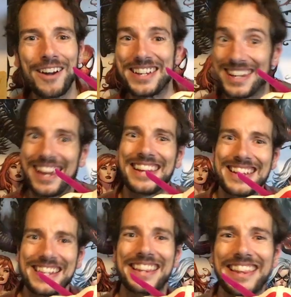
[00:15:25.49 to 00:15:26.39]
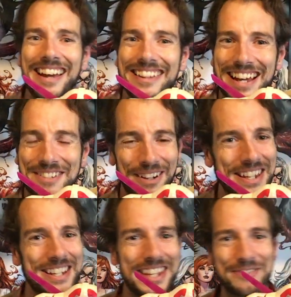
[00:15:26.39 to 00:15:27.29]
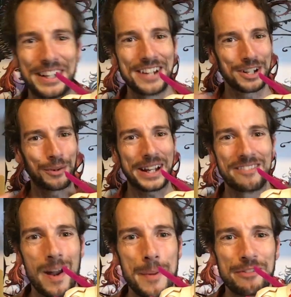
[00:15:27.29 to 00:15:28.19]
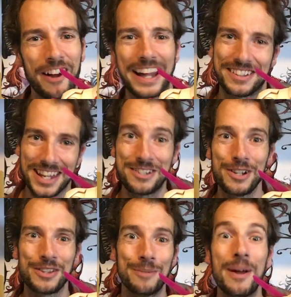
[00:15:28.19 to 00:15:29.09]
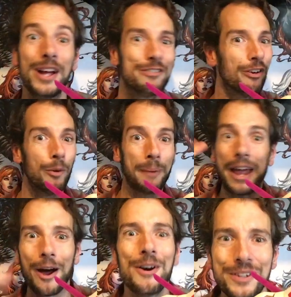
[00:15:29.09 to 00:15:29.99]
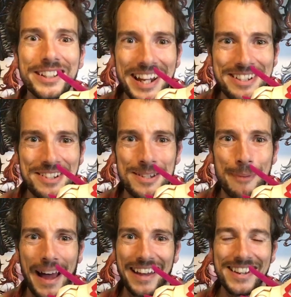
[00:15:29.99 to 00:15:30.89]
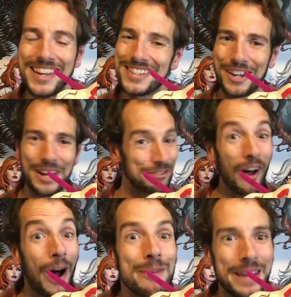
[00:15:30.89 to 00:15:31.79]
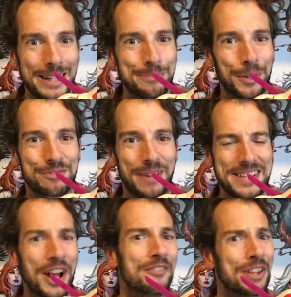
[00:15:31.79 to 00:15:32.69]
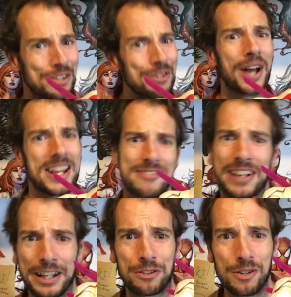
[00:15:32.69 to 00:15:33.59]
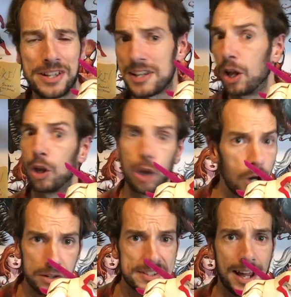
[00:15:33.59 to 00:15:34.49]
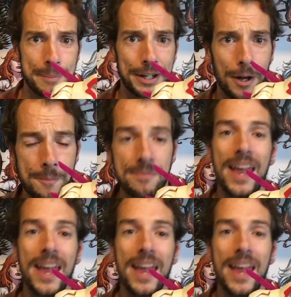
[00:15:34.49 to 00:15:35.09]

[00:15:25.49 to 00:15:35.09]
You see, that that's why these, these videos are quick and rapid fire, because I do them for my own attention span. So if I'm getting bored of myself, then you guys have clicked through this a long time ago.